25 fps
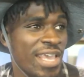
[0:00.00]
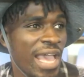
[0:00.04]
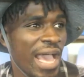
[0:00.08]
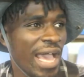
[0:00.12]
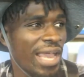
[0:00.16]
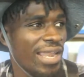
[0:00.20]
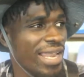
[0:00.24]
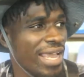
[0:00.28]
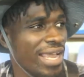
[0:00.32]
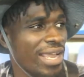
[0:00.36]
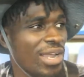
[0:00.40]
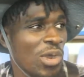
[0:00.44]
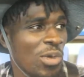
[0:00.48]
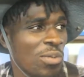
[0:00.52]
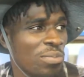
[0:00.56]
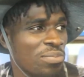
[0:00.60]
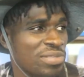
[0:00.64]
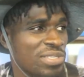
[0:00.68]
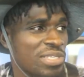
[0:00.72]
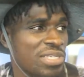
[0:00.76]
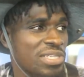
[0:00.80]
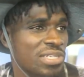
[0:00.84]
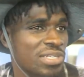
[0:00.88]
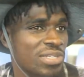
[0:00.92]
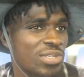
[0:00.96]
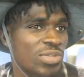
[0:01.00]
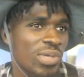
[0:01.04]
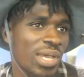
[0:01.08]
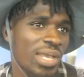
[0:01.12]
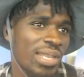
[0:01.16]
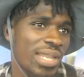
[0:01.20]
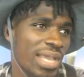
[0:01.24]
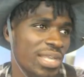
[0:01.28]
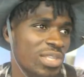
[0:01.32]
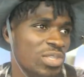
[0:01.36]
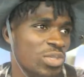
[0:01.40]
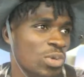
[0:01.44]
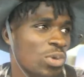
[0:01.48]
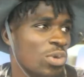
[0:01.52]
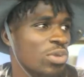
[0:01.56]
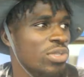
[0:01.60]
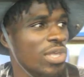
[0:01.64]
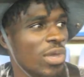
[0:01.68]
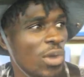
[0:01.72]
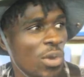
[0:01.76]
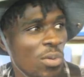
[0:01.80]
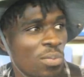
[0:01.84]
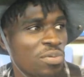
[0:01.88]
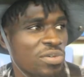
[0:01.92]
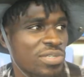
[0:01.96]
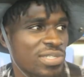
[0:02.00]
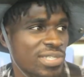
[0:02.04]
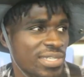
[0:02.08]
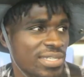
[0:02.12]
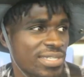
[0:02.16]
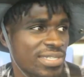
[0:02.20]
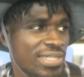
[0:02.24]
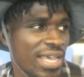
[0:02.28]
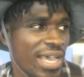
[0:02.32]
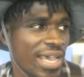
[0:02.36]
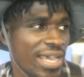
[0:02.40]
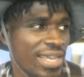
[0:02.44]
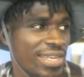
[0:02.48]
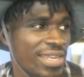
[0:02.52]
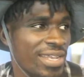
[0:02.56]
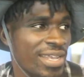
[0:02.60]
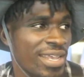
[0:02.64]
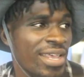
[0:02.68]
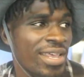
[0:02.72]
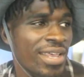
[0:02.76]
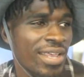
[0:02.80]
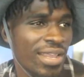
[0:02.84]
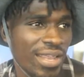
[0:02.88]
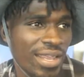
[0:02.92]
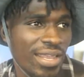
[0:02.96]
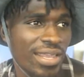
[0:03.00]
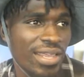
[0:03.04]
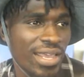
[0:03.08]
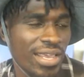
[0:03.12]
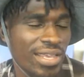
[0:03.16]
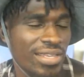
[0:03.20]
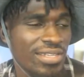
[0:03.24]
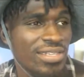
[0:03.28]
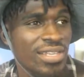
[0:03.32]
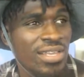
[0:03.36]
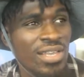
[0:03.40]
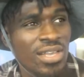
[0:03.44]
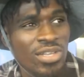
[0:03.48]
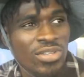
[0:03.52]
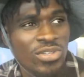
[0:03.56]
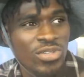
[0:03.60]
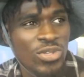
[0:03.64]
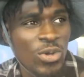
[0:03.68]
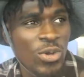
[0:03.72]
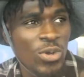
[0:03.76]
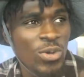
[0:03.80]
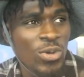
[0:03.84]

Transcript: I like competition, so I like to go the opposite side. Yes, so